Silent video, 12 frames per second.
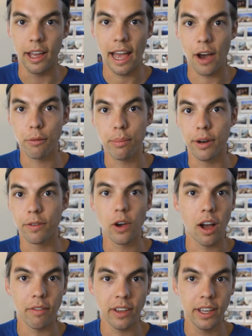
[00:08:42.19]
output of
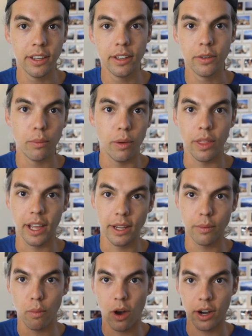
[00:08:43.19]
coffee with like
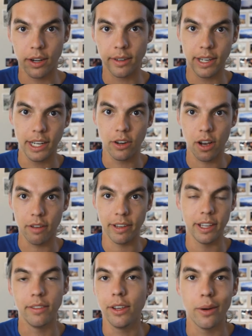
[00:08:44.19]
water and coffee,
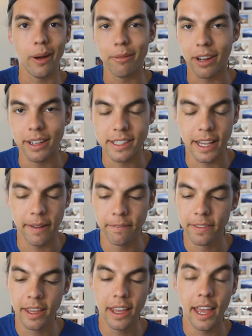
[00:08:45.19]
you know what I'm trying to say.
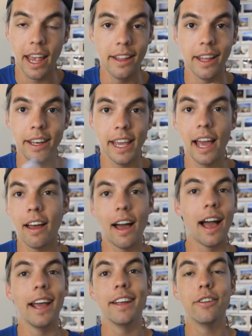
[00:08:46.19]
And then yeah,
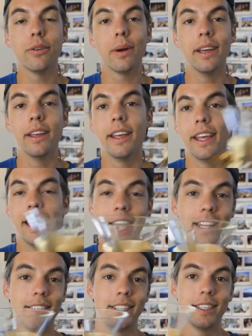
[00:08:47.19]
I enjoy it.
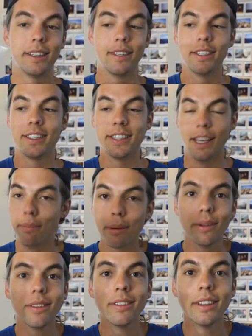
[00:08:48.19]
It's
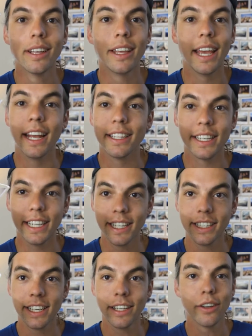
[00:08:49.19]
simple, it's
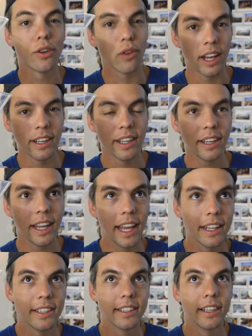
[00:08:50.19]
easy. Granted,
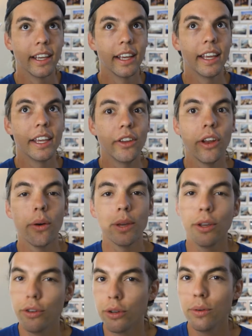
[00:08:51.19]
it's, you know,
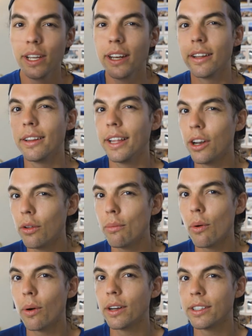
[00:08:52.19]
you do need a little
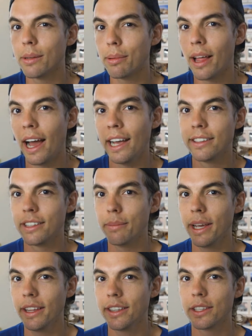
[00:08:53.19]
more supplies to
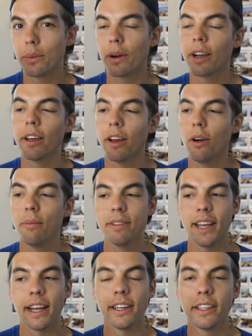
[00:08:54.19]
make this work at home
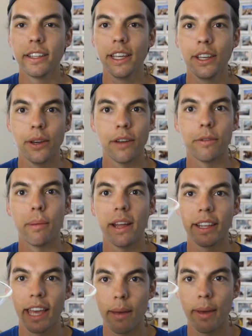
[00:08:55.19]
technically. You have to buy
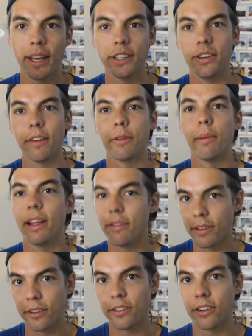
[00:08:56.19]
the Chemex, you have to buy the
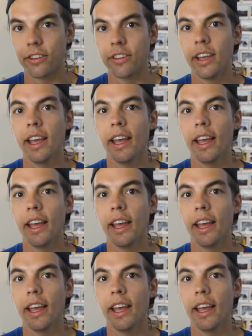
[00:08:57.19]
filters,